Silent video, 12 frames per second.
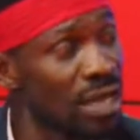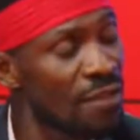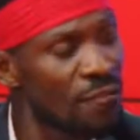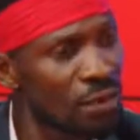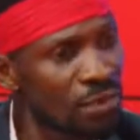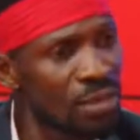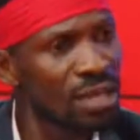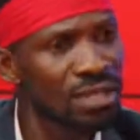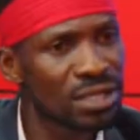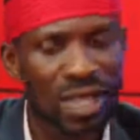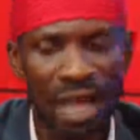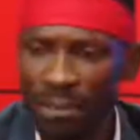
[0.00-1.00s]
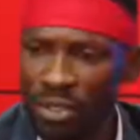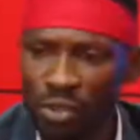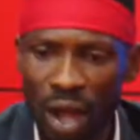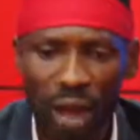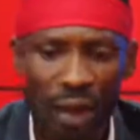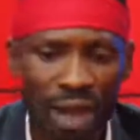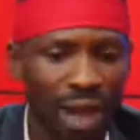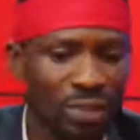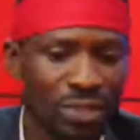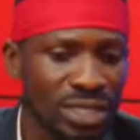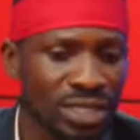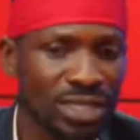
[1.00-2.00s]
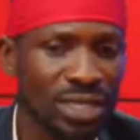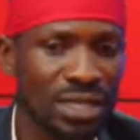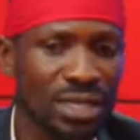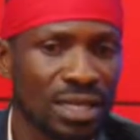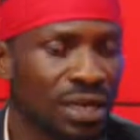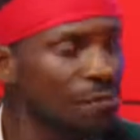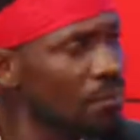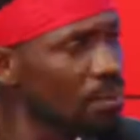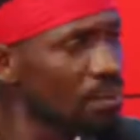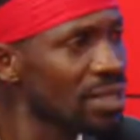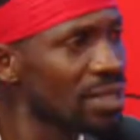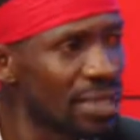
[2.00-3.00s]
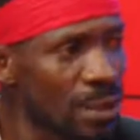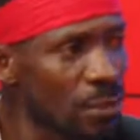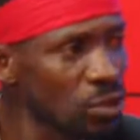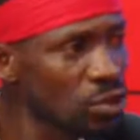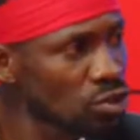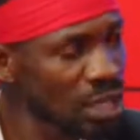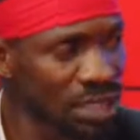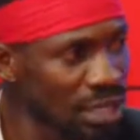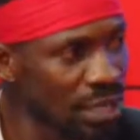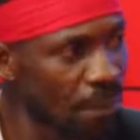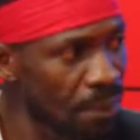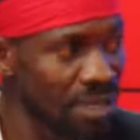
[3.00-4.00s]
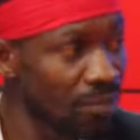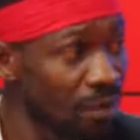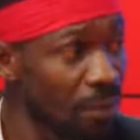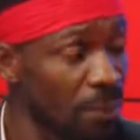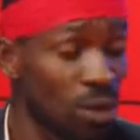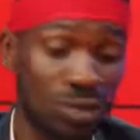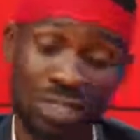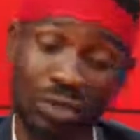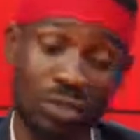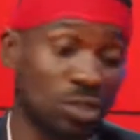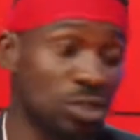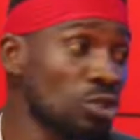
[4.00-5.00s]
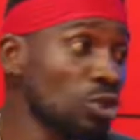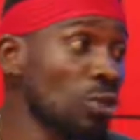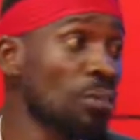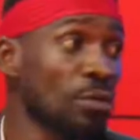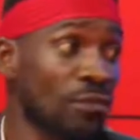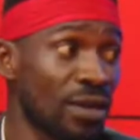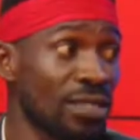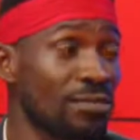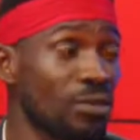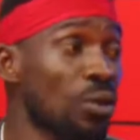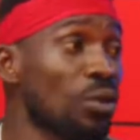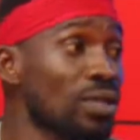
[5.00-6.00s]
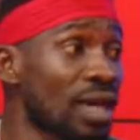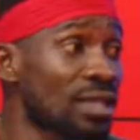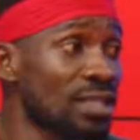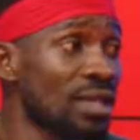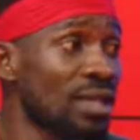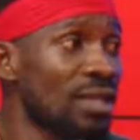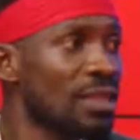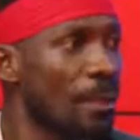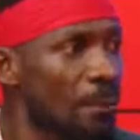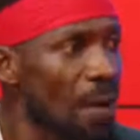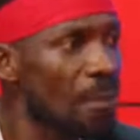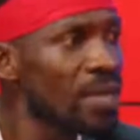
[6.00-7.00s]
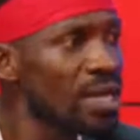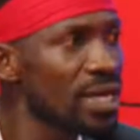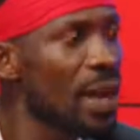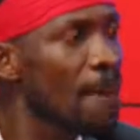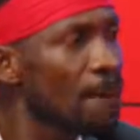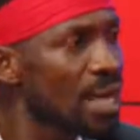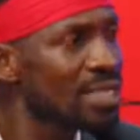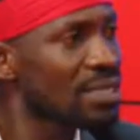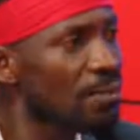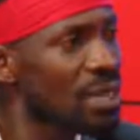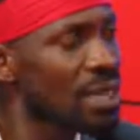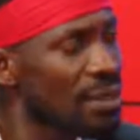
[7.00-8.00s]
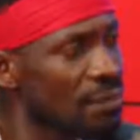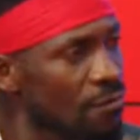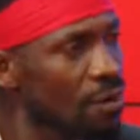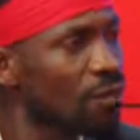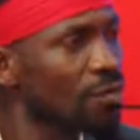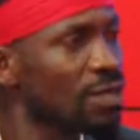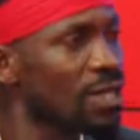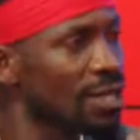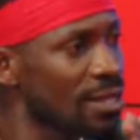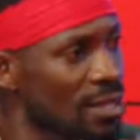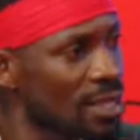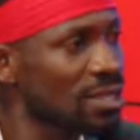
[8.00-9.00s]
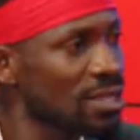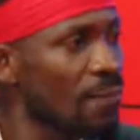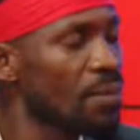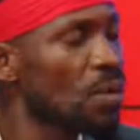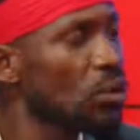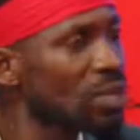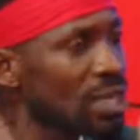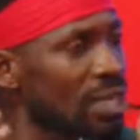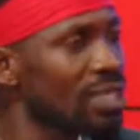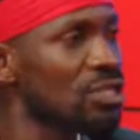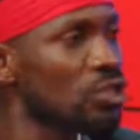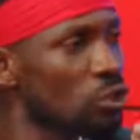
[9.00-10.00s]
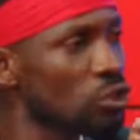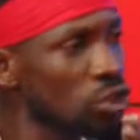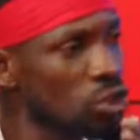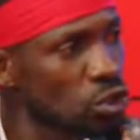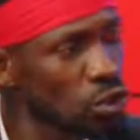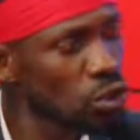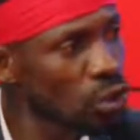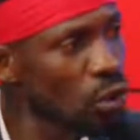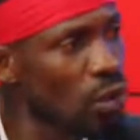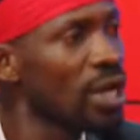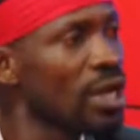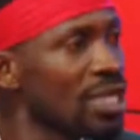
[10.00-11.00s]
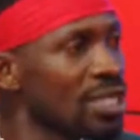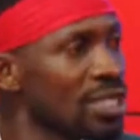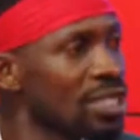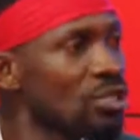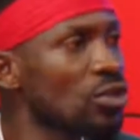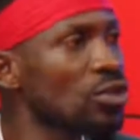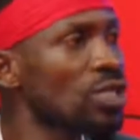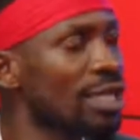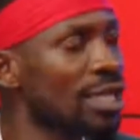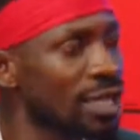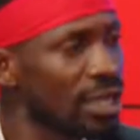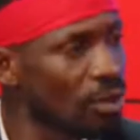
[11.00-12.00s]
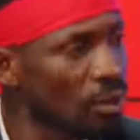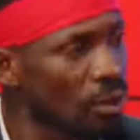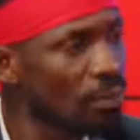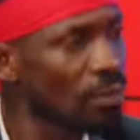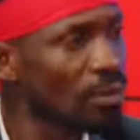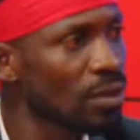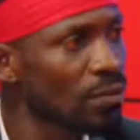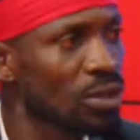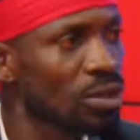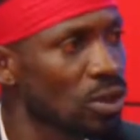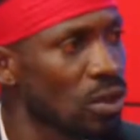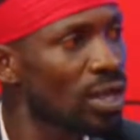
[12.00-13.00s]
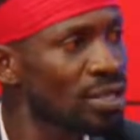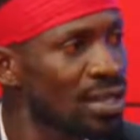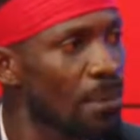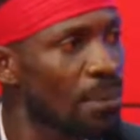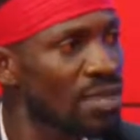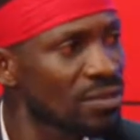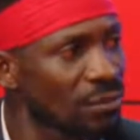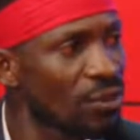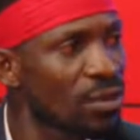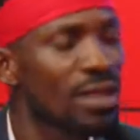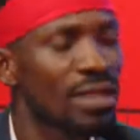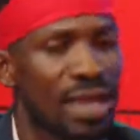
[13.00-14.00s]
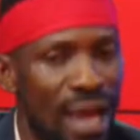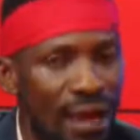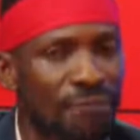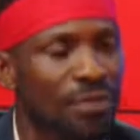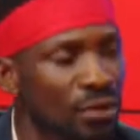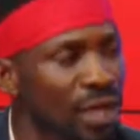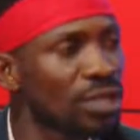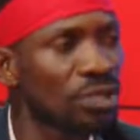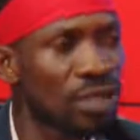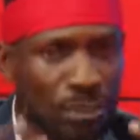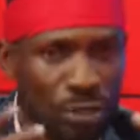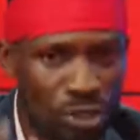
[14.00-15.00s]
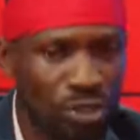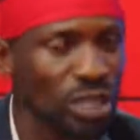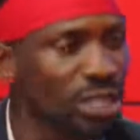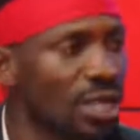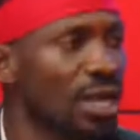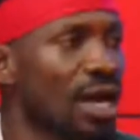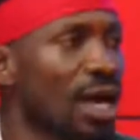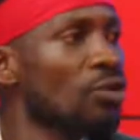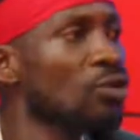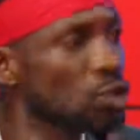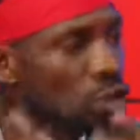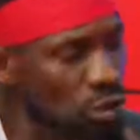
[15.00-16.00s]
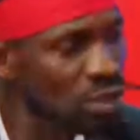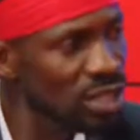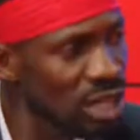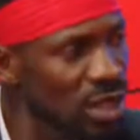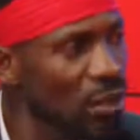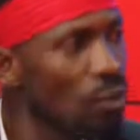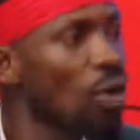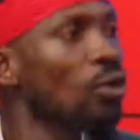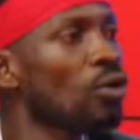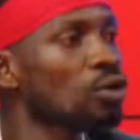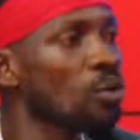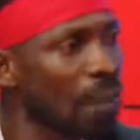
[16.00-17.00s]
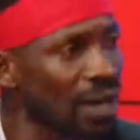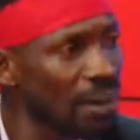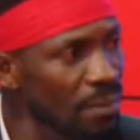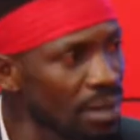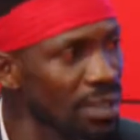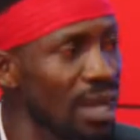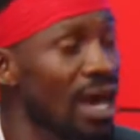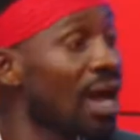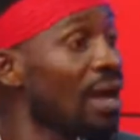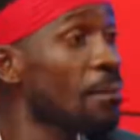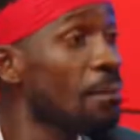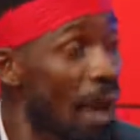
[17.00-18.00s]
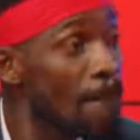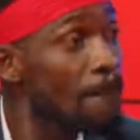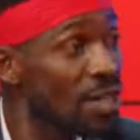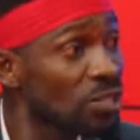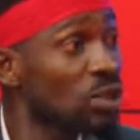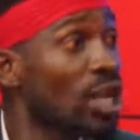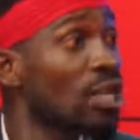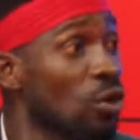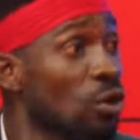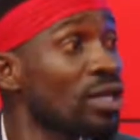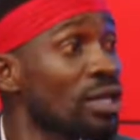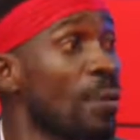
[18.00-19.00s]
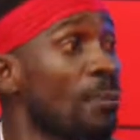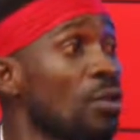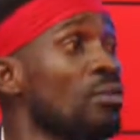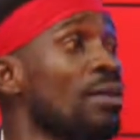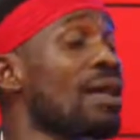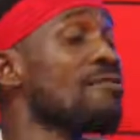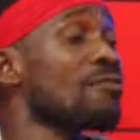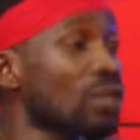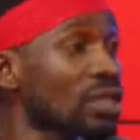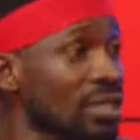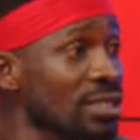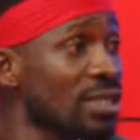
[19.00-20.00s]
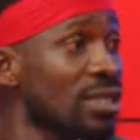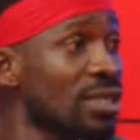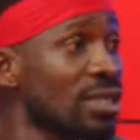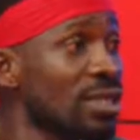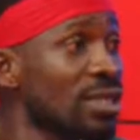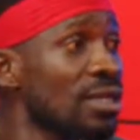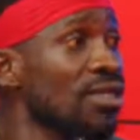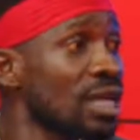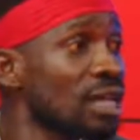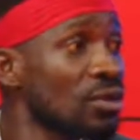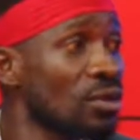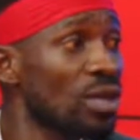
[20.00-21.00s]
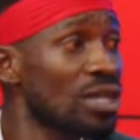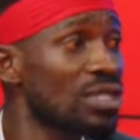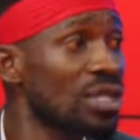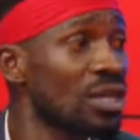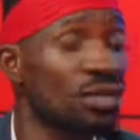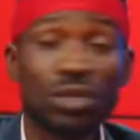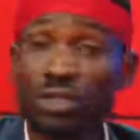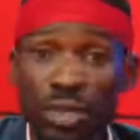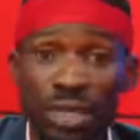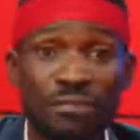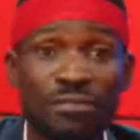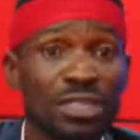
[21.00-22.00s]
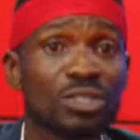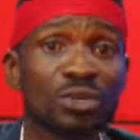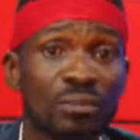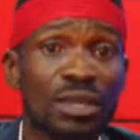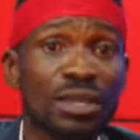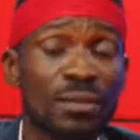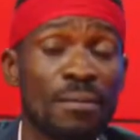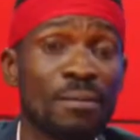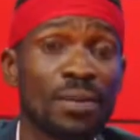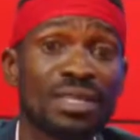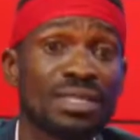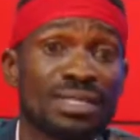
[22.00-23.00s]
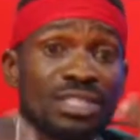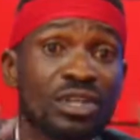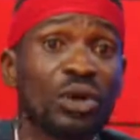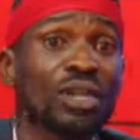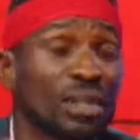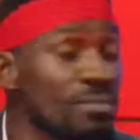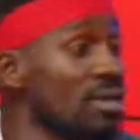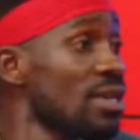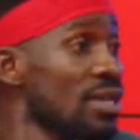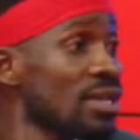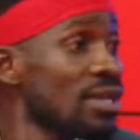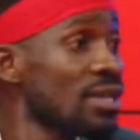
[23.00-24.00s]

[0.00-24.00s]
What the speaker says: If it means coming to our houses, if it means demonstrating peacefully, because the Constitution provides for all that, the public must be involved in this because it is constitutional, it is not illegal. For as long as they are peaceful, they have the right to demonstrate. And on Tuesday, we're going to Parliament, and I'm personally calling upon my voters in Chadondo East not to leave this to me. Please join me.